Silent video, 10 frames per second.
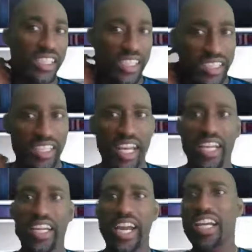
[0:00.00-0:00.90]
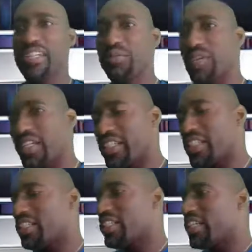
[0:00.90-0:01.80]
Yak Gotti, one of the
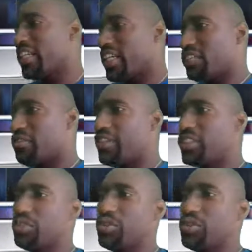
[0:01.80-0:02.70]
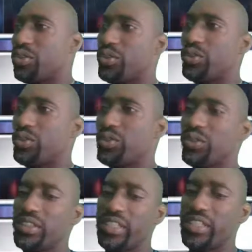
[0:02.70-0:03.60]
individuals that was
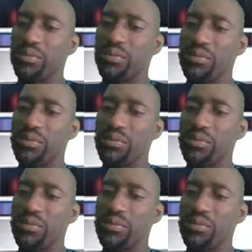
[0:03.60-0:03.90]
actually